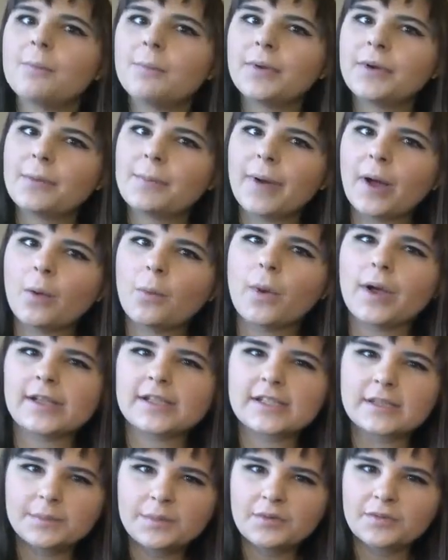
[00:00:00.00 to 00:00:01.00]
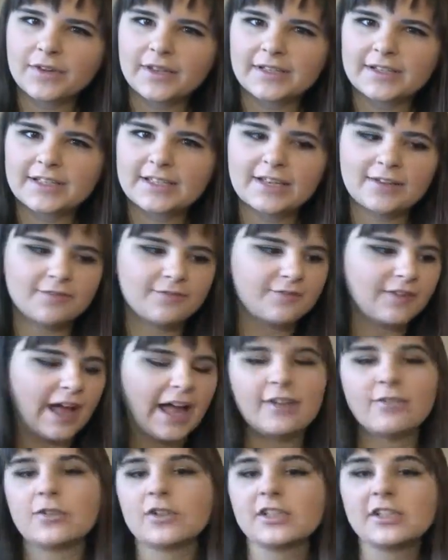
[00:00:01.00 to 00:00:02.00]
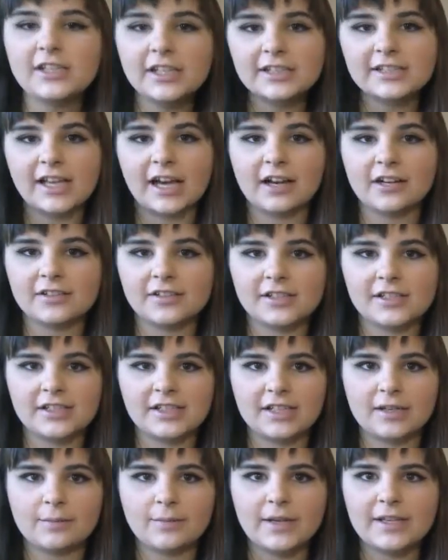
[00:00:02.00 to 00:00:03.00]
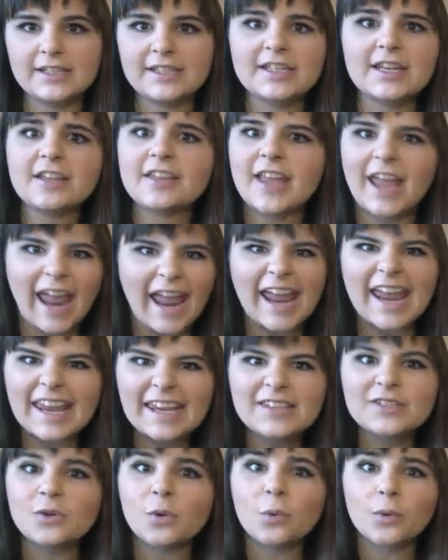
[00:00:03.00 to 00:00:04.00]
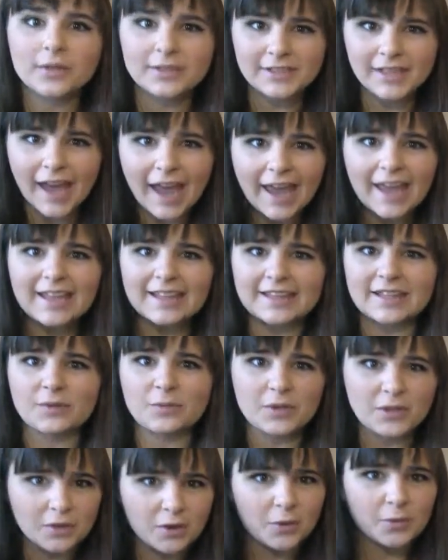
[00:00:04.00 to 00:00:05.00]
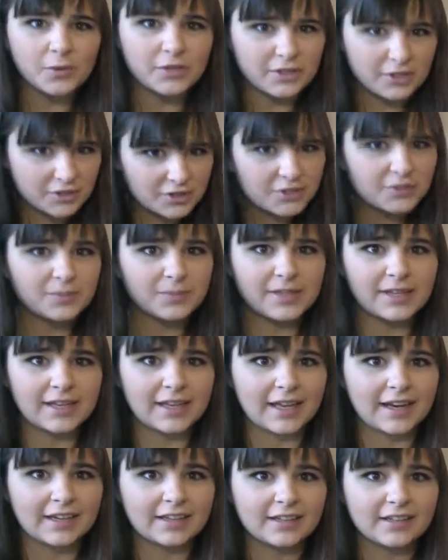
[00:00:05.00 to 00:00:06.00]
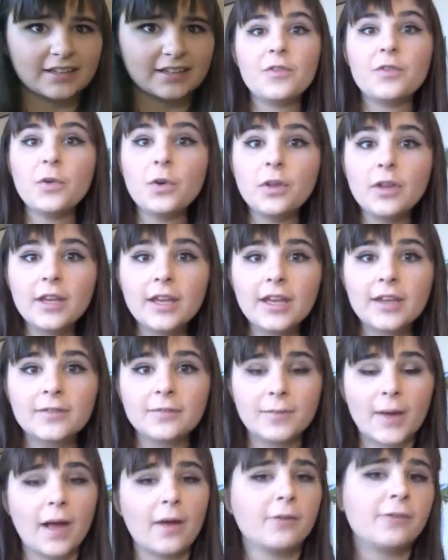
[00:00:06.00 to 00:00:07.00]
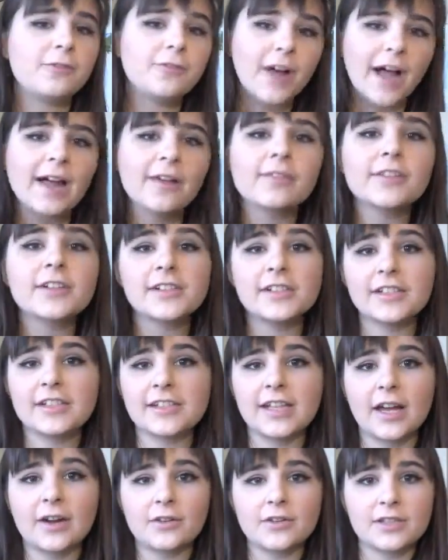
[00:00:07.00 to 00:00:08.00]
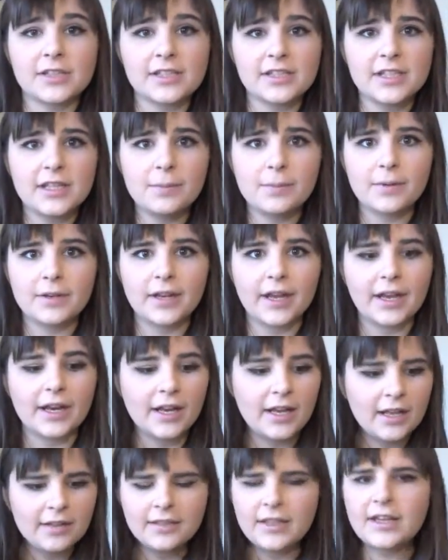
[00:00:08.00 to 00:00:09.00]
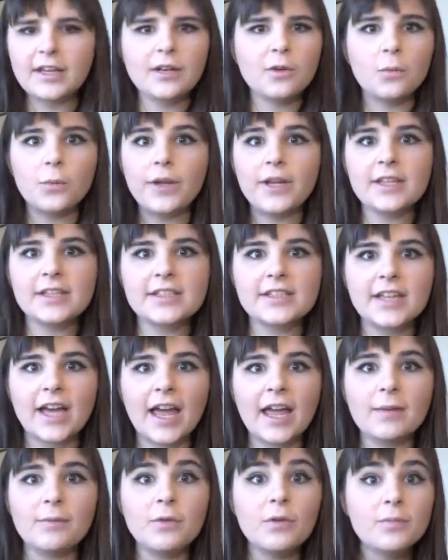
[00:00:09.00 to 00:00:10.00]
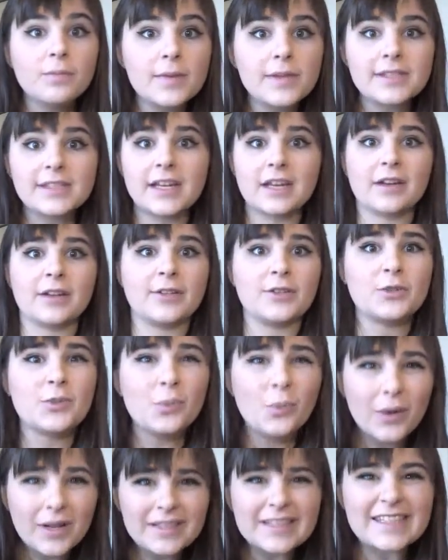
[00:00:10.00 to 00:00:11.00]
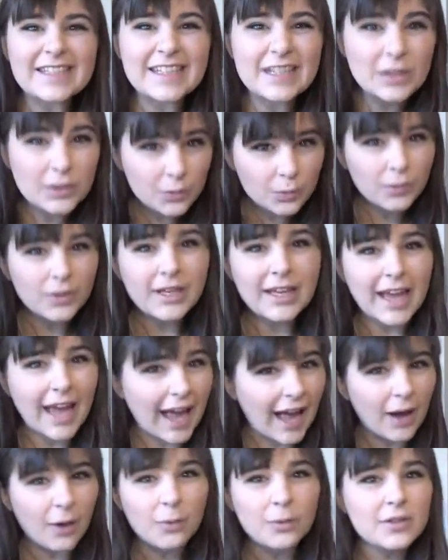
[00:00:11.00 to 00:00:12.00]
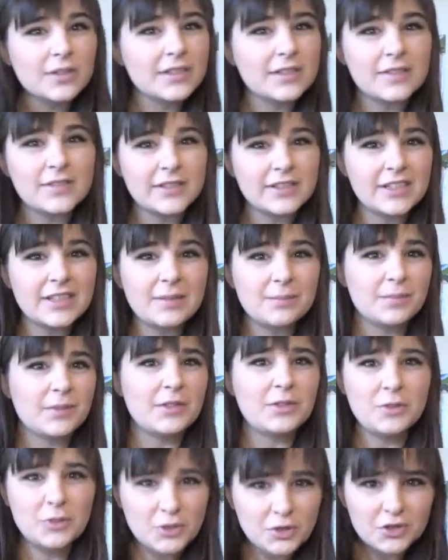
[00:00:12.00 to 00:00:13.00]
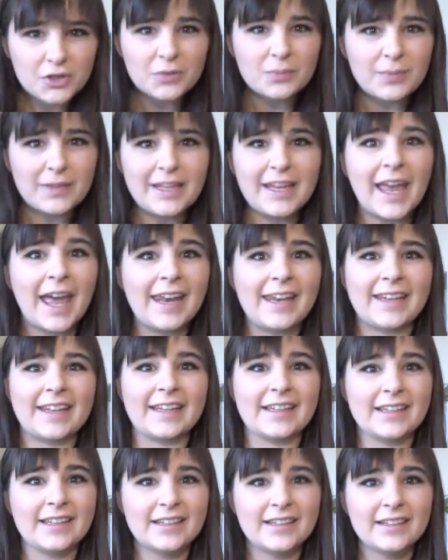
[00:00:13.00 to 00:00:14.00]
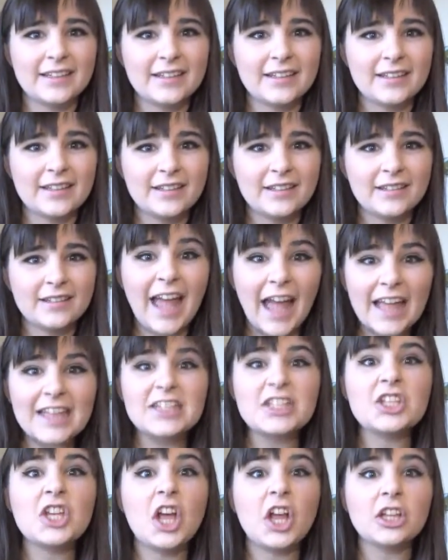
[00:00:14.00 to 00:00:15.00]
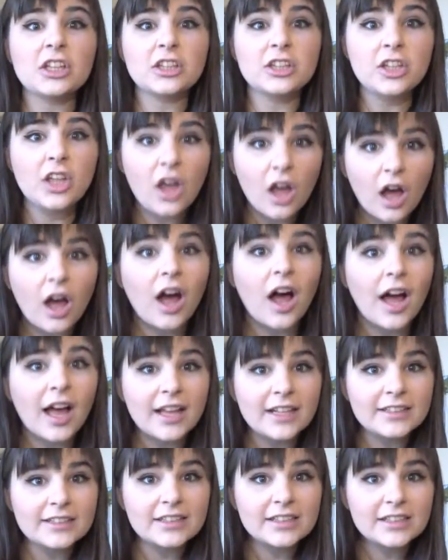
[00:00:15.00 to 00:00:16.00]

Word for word: but about why some of us get 5 or 6 hours of sleep instead of the 8 or 10 that we know we should be getting. If you only get about 5 or 6 hours of sleep a night, then in a week's time you've missed out on 23 hours of sleep that you should be getting. That's a lot.